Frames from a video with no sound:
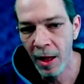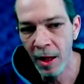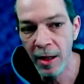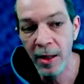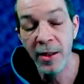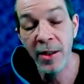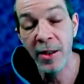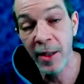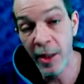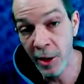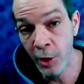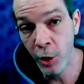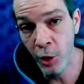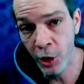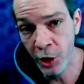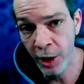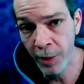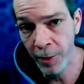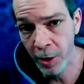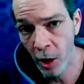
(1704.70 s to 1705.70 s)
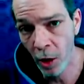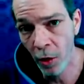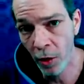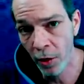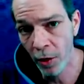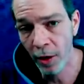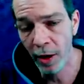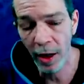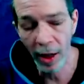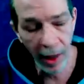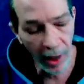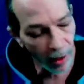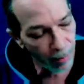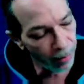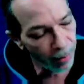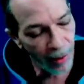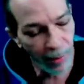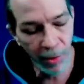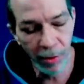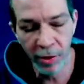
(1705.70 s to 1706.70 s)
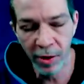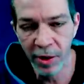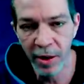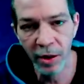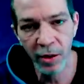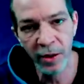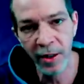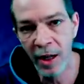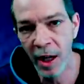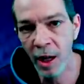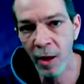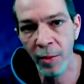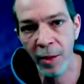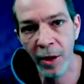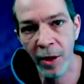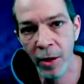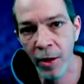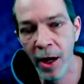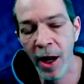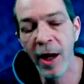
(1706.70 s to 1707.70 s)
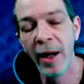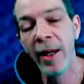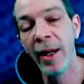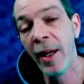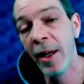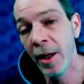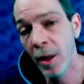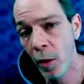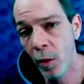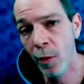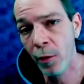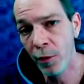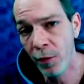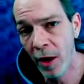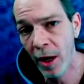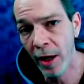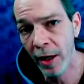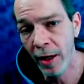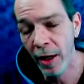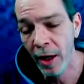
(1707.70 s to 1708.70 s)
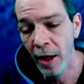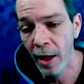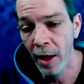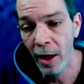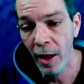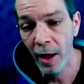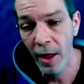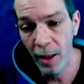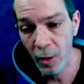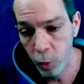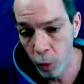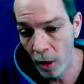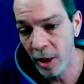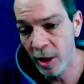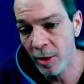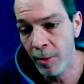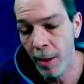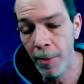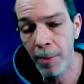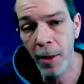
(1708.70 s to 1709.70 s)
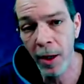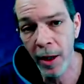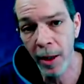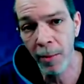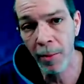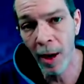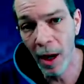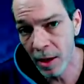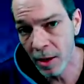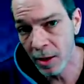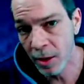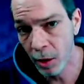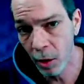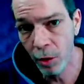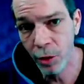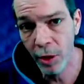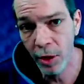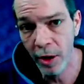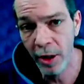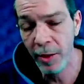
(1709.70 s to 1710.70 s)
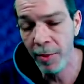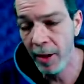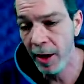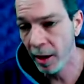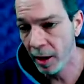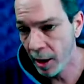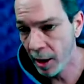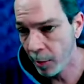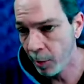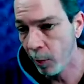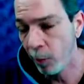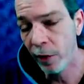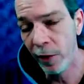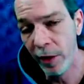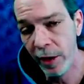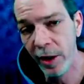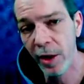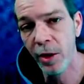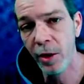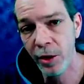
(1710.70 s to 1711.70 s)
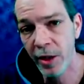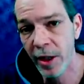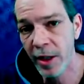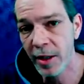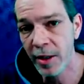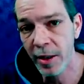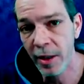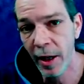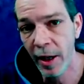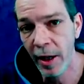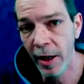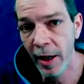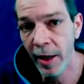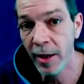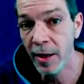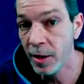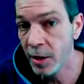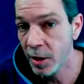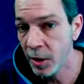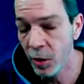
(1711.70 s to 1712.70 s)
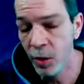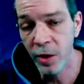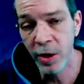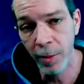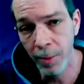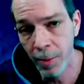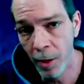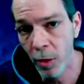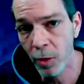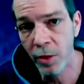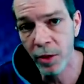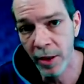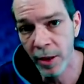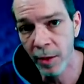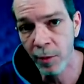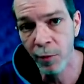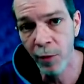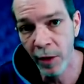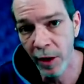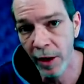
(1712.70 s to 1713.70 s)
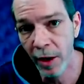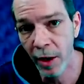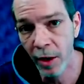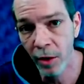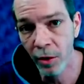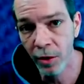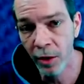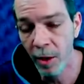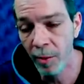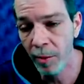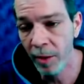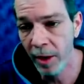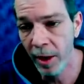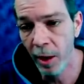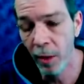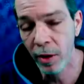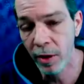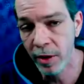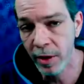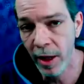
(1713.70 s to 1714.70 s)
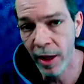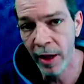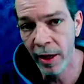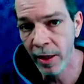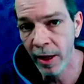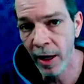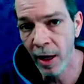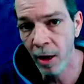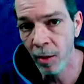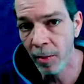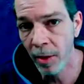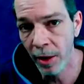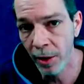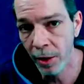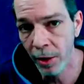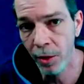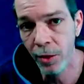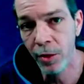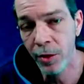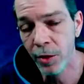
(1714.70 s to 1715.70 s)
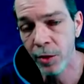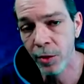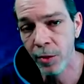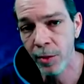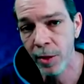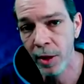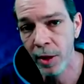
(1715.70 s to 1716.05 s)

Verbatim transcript: censorship going on. A lot of people are still telling me they're not getting notified. As well as my buddy Box Soldier, he made a couple videos yesterday, and as soon as he posted them videos, I mean, they were taken down by YouTube